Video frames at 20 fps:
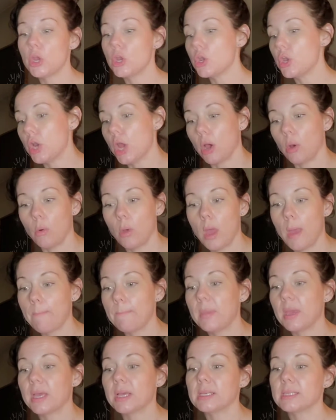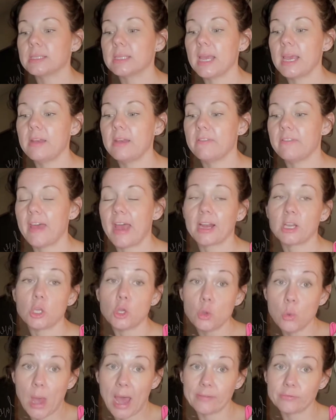No, because in fact,
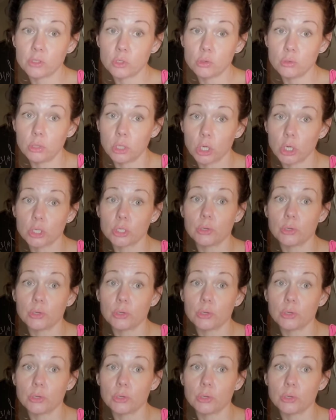you have to learn